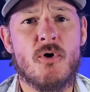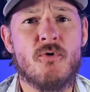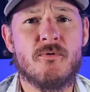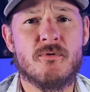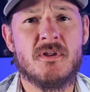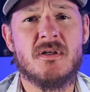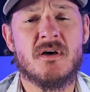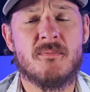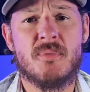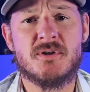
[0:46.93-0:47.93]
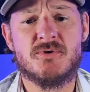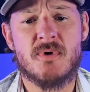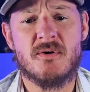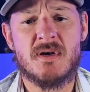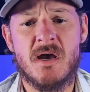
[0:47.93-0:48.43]
over the Buzz
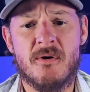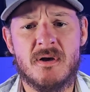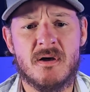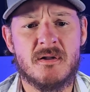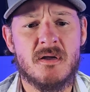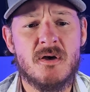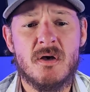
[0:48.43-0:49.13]
Around Carry-On.